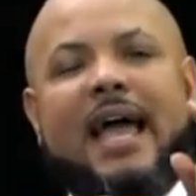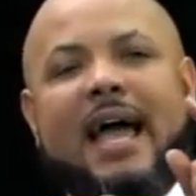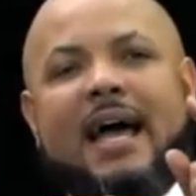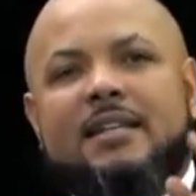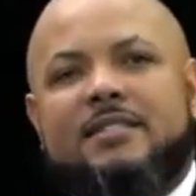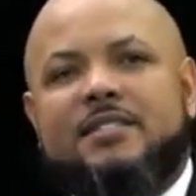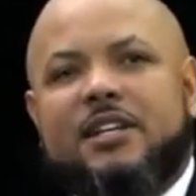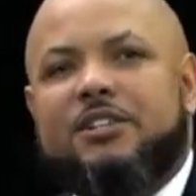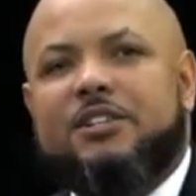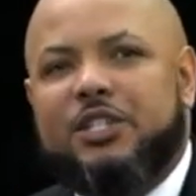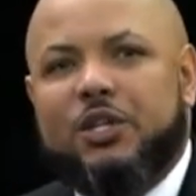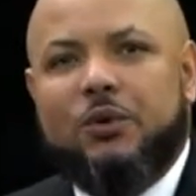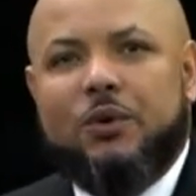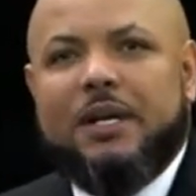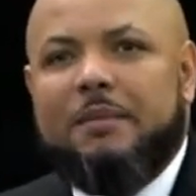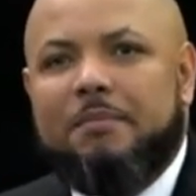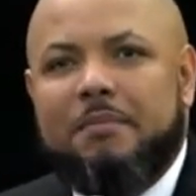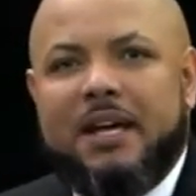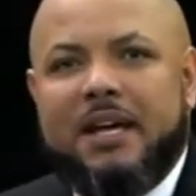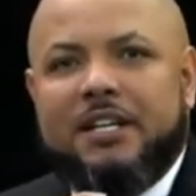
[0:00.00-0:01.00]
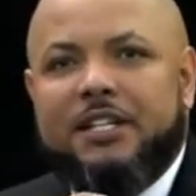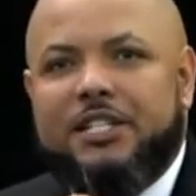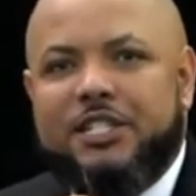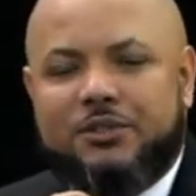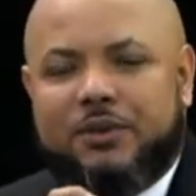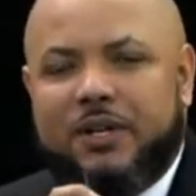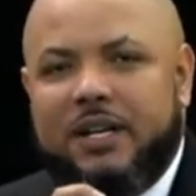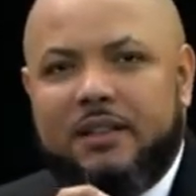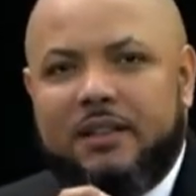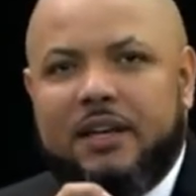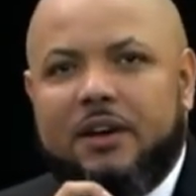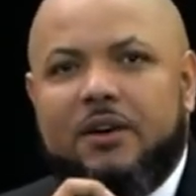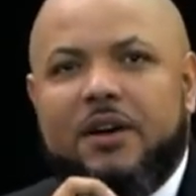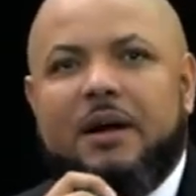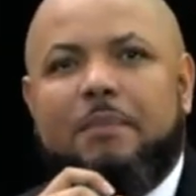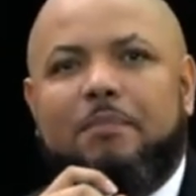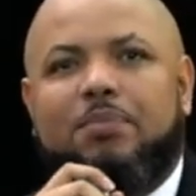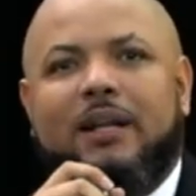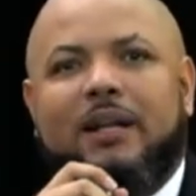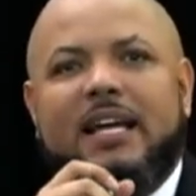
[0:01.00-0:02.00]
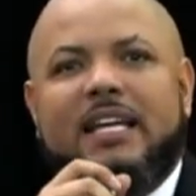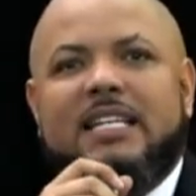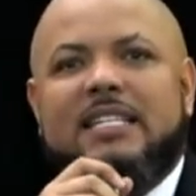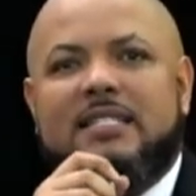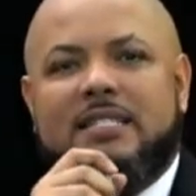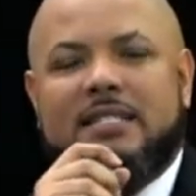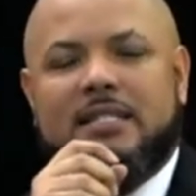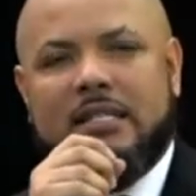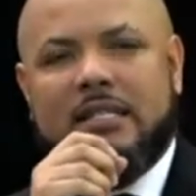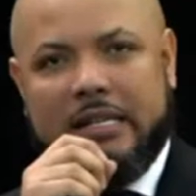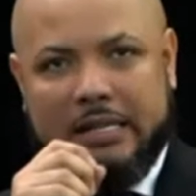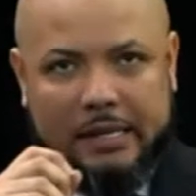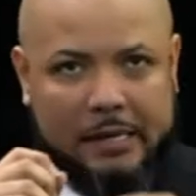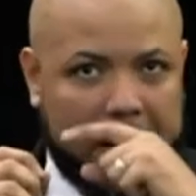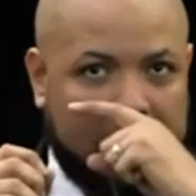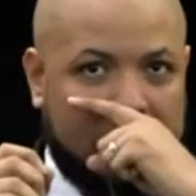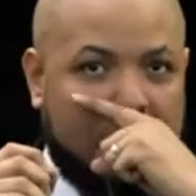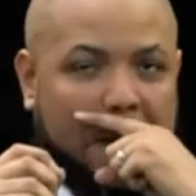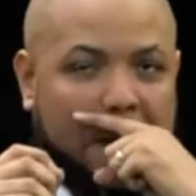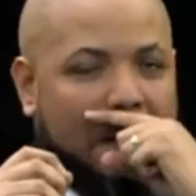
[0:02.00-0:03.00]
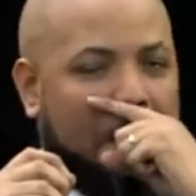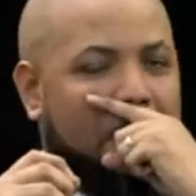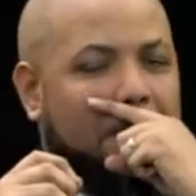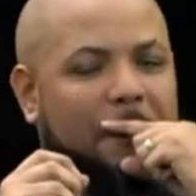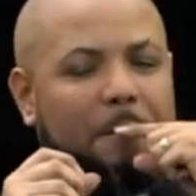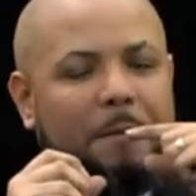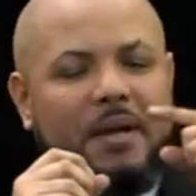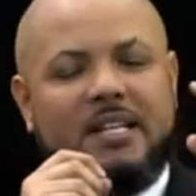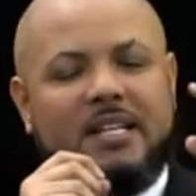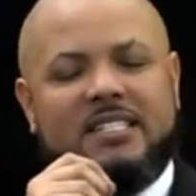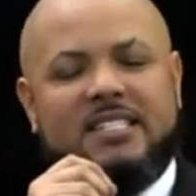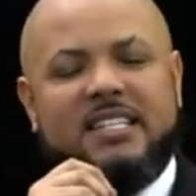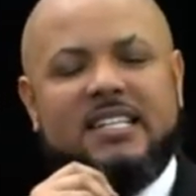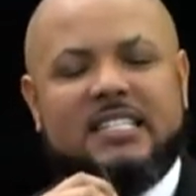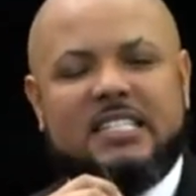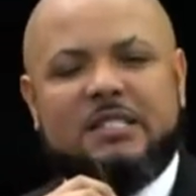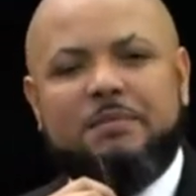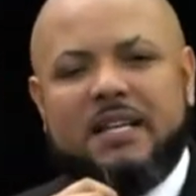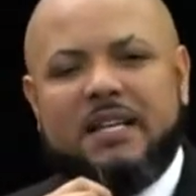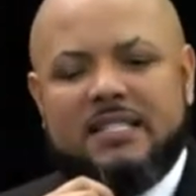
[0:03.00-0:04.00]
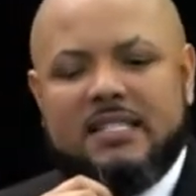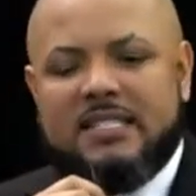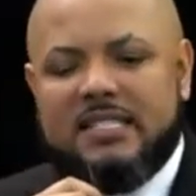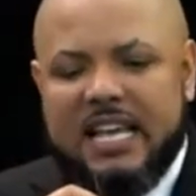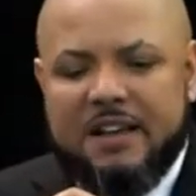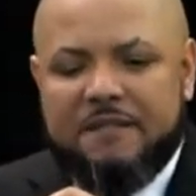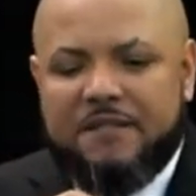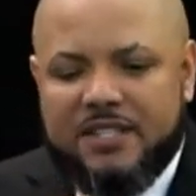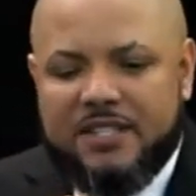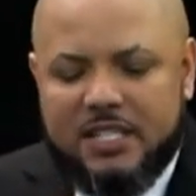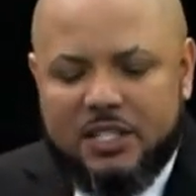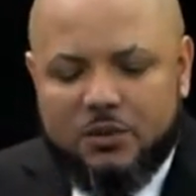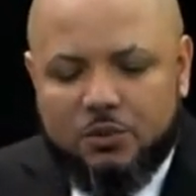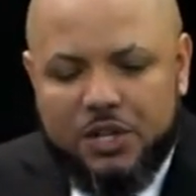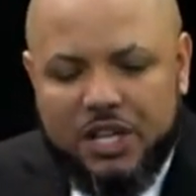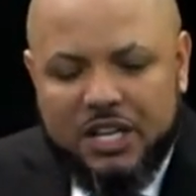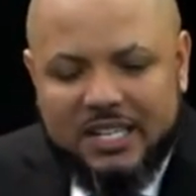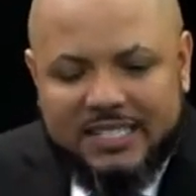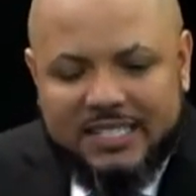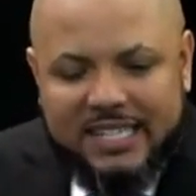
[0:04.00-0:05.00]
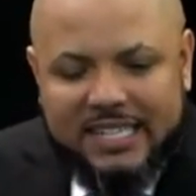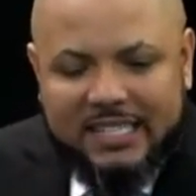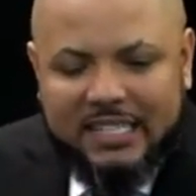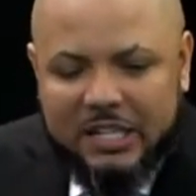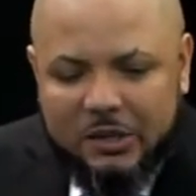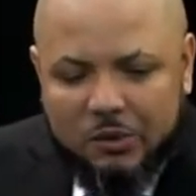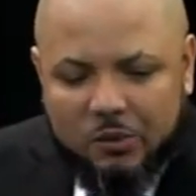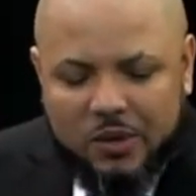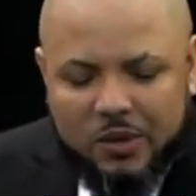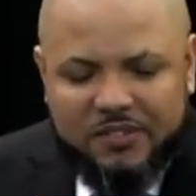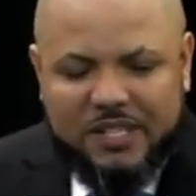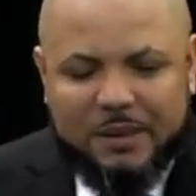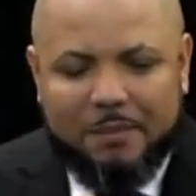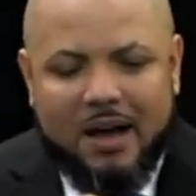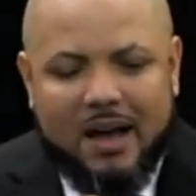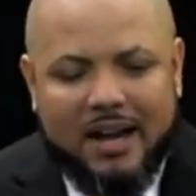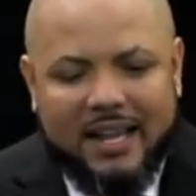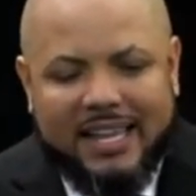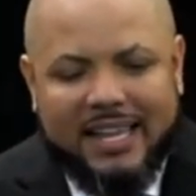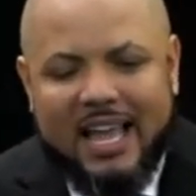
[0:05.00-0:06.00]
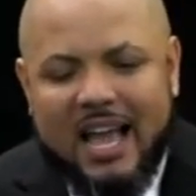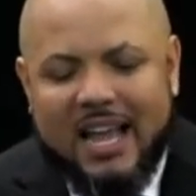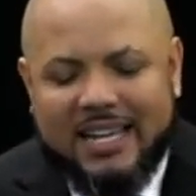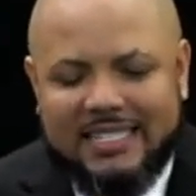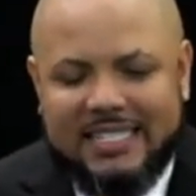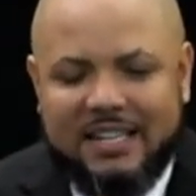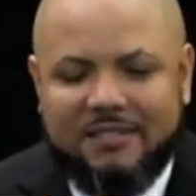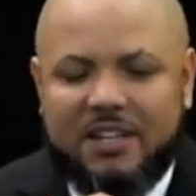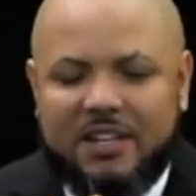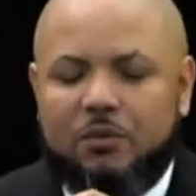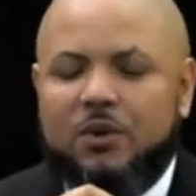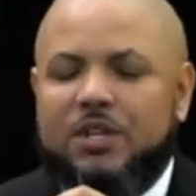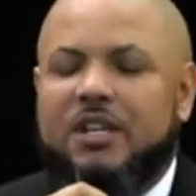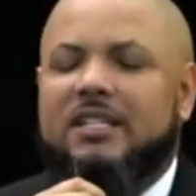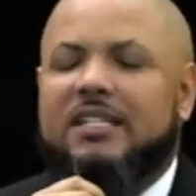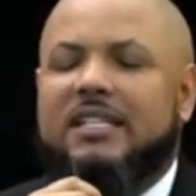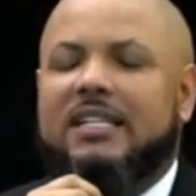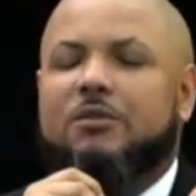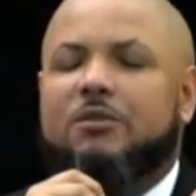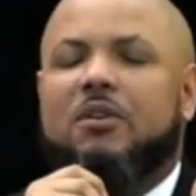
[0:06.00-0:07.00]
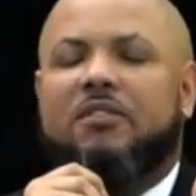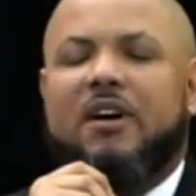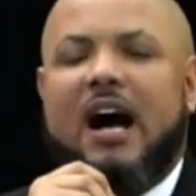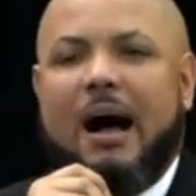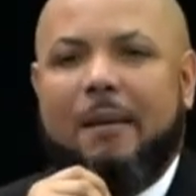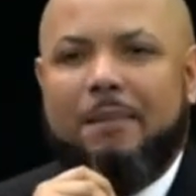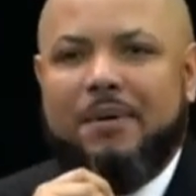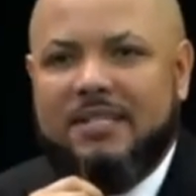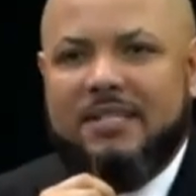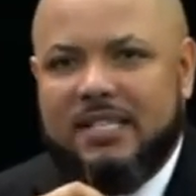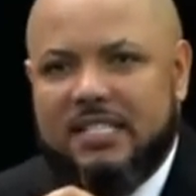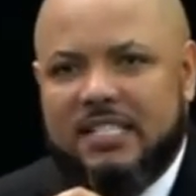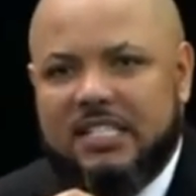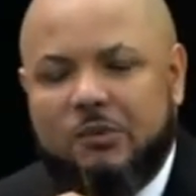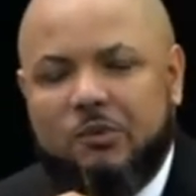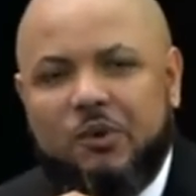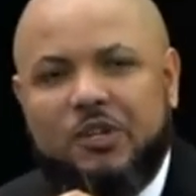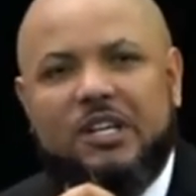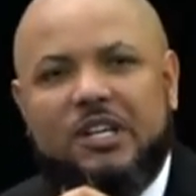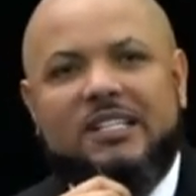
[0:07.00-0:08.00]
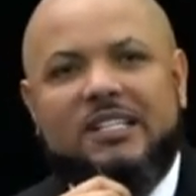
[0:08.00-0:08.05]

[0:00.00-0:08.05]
As they're doing ministry, they're at a place because Jesus makes this emphasis when you're dealing with demonic activity, when you're dealing with opposition, when you're